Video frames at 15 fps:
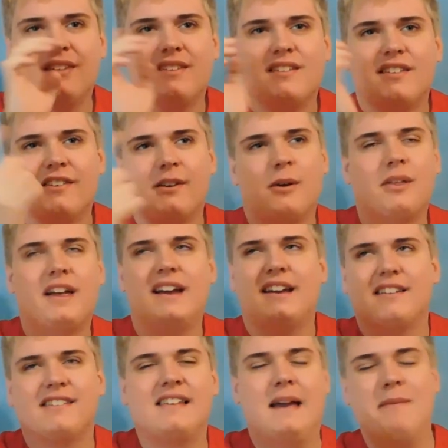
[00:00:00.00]
so like
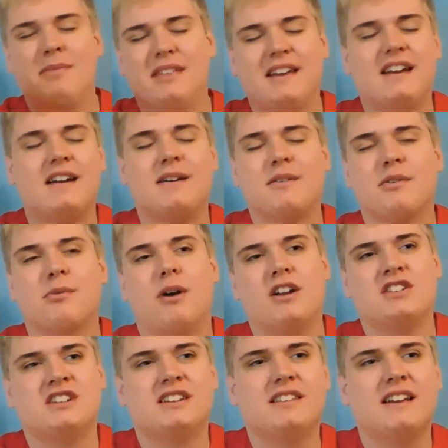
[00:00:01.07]
same thing, I was
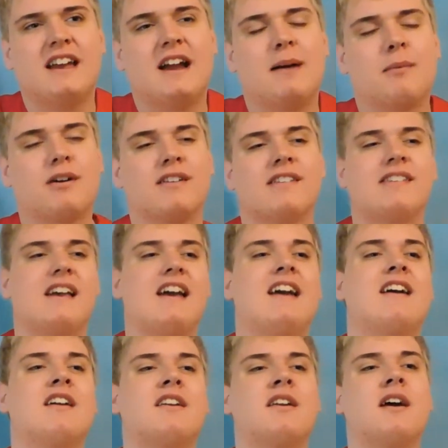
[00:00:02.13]
watching the cameras,
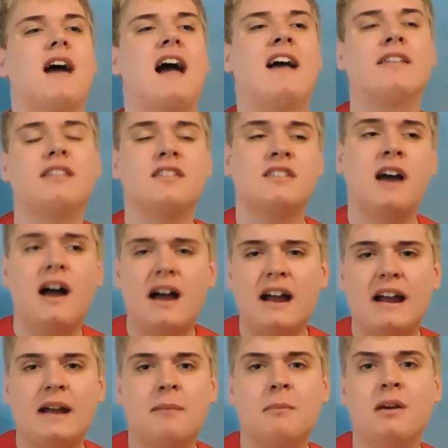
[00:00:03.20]
and at the
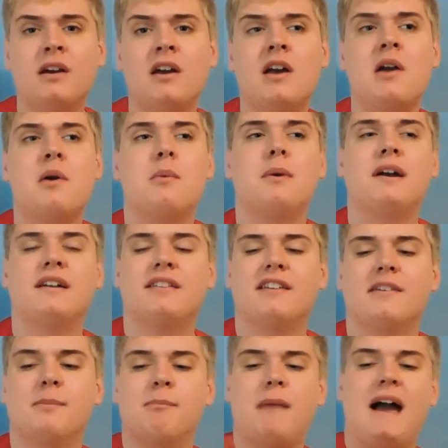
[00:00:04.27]
time we had
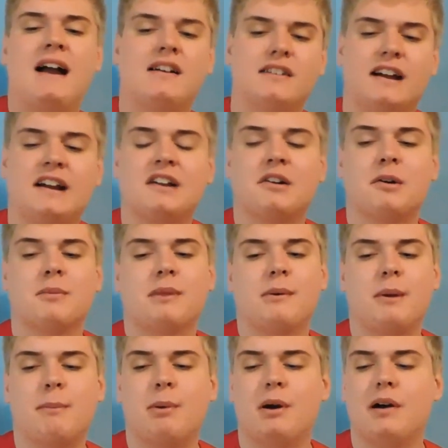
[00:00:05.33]
this back dining room that
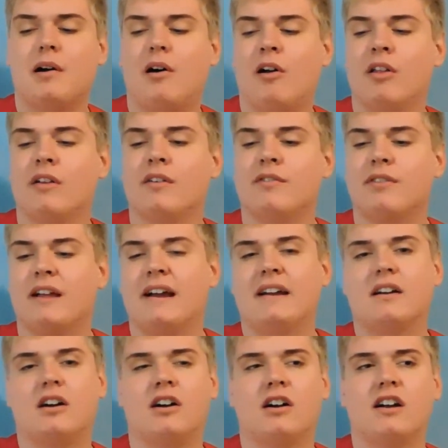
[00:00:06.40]
we put all of like
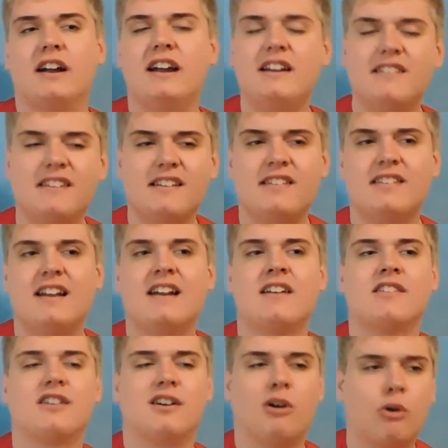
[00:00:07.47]
our easy
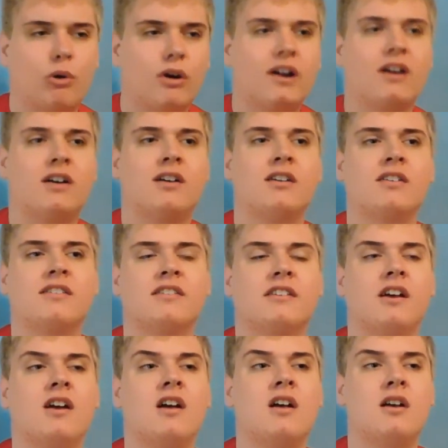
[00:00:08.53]
stands, our Hoyers,
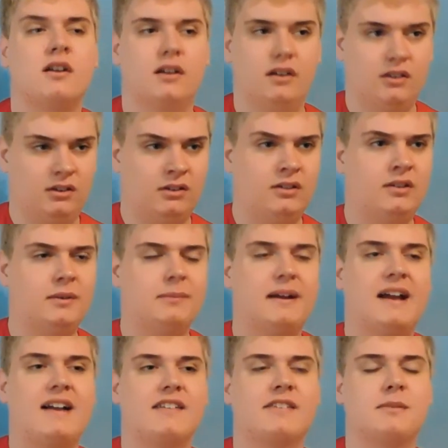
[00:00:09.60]
it
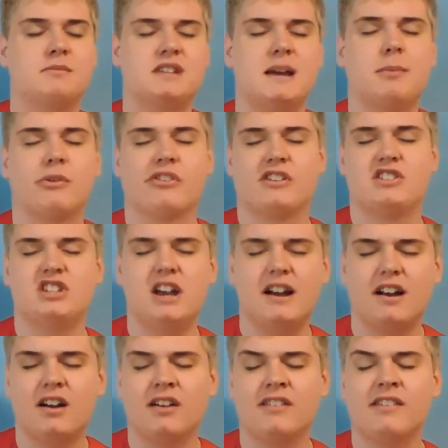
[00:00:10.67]
had some tables and
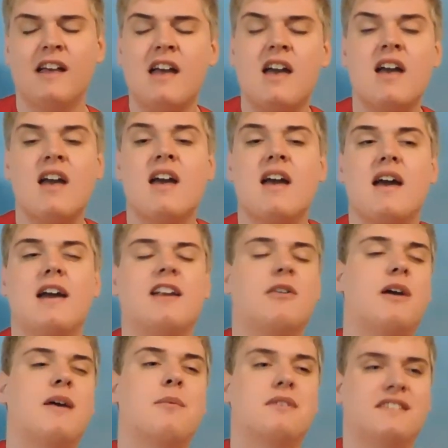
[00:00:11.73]
chairs,
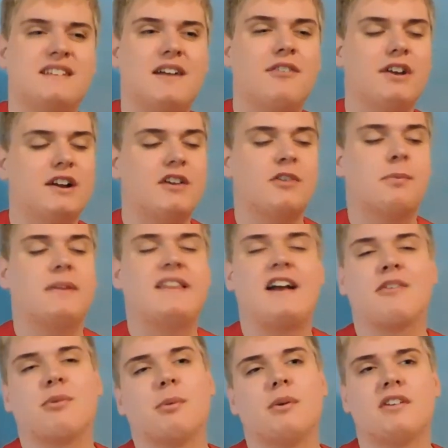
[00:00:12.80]
and it was never used, but
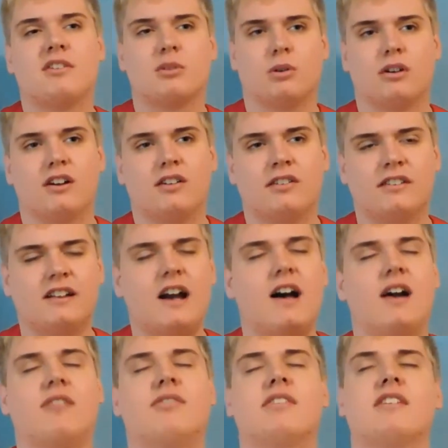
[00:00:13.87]
that's where we stored our
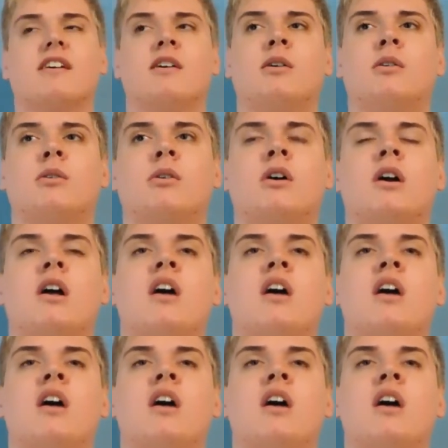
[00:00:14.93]
stuff. So